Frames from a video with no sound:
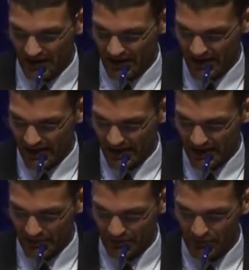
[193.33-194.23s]

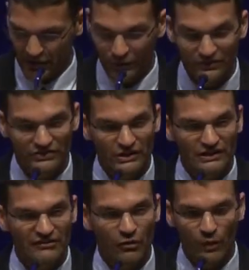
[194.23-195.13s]
Uh, my goal is to
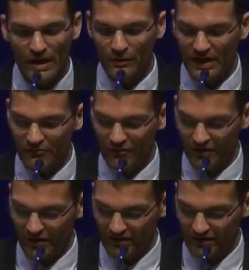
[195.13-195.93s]
clear away whatever